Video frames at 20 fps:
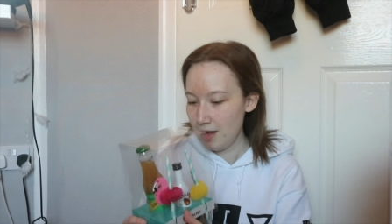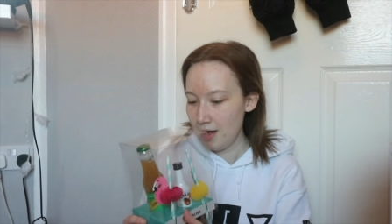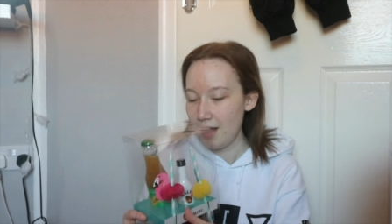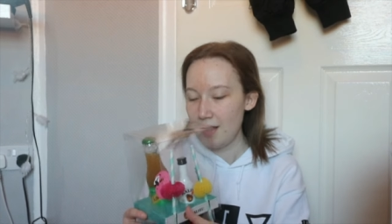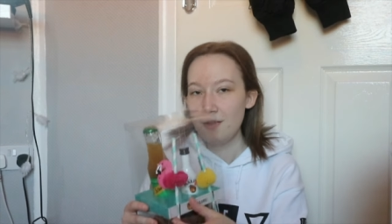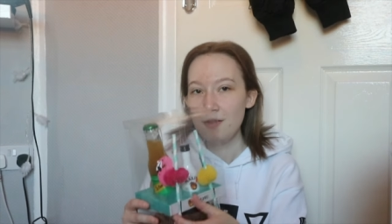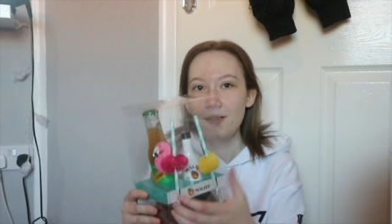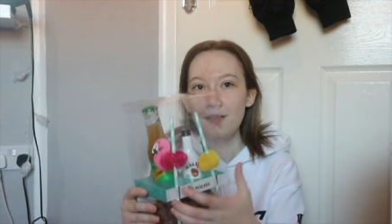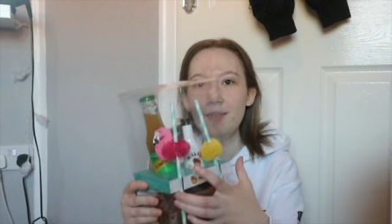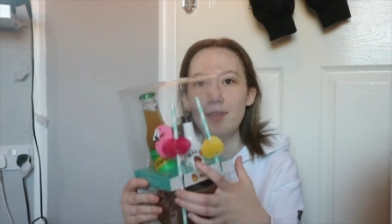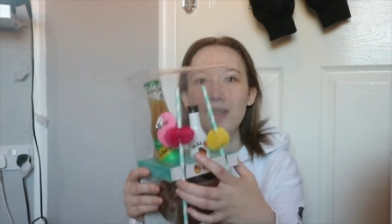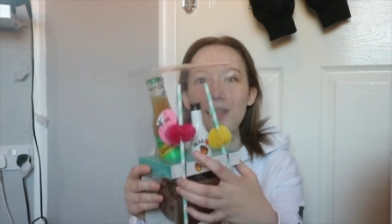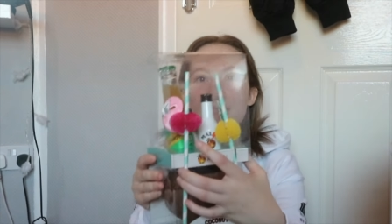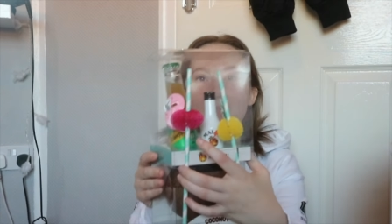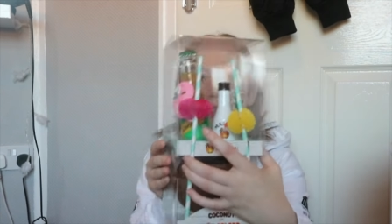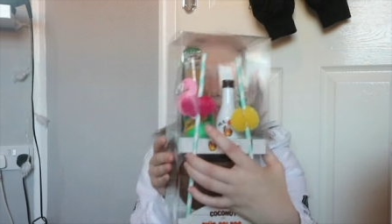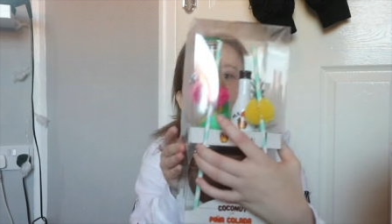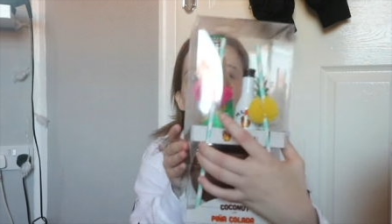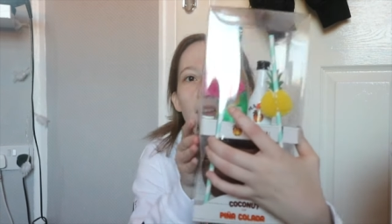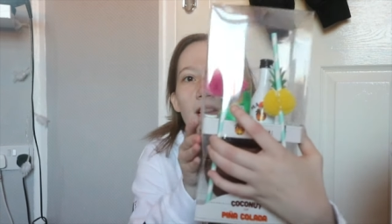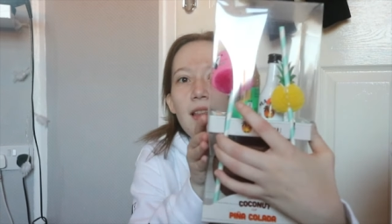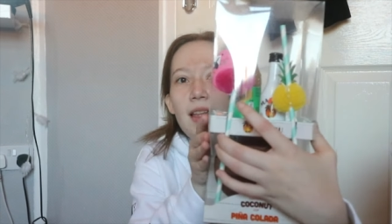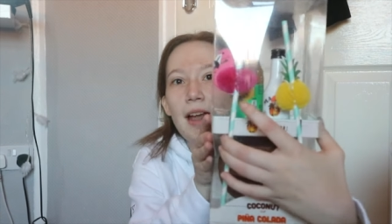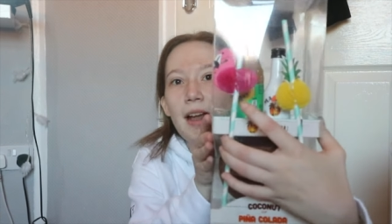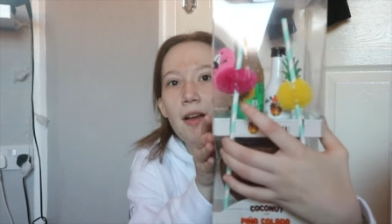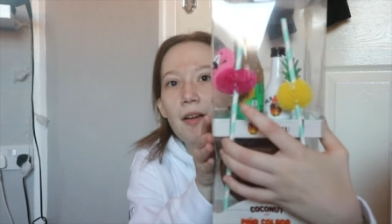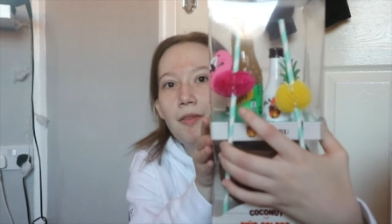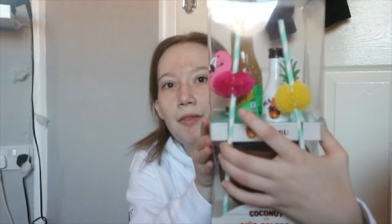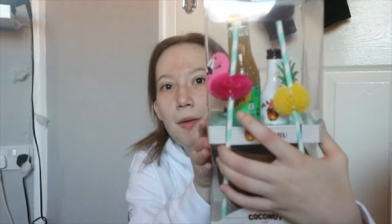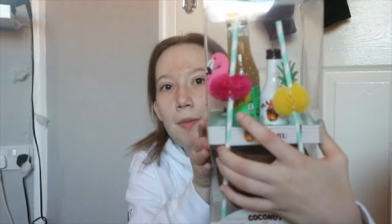I don't know if you can see, it's got
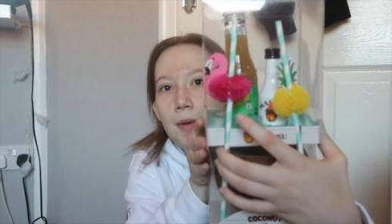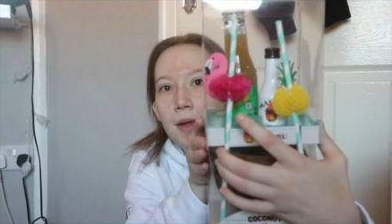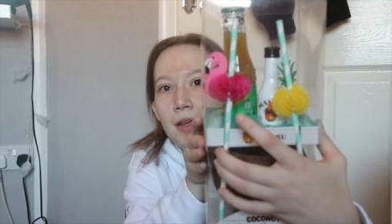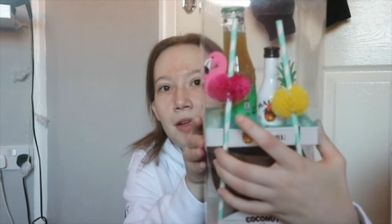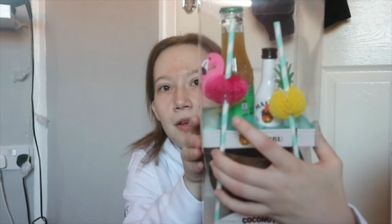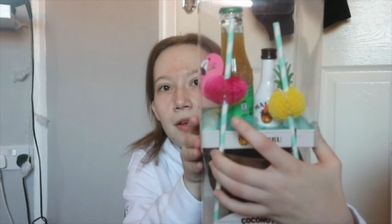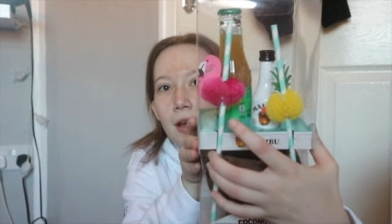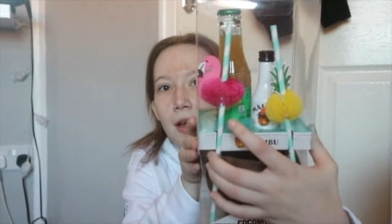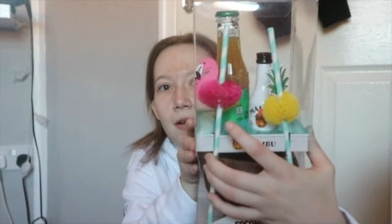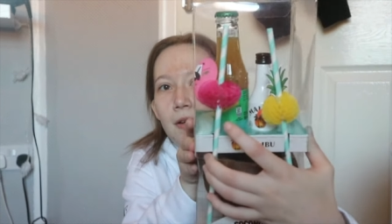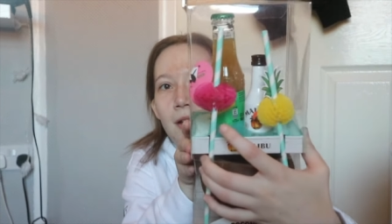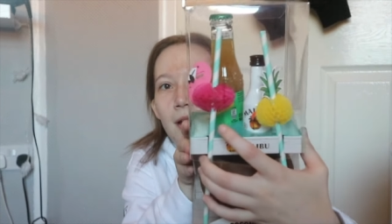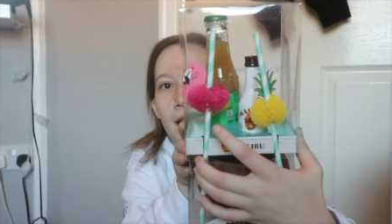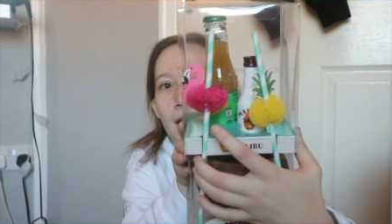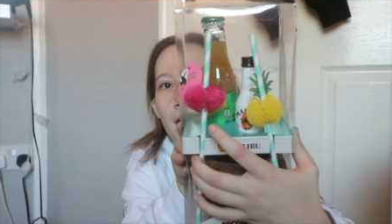like a flamingo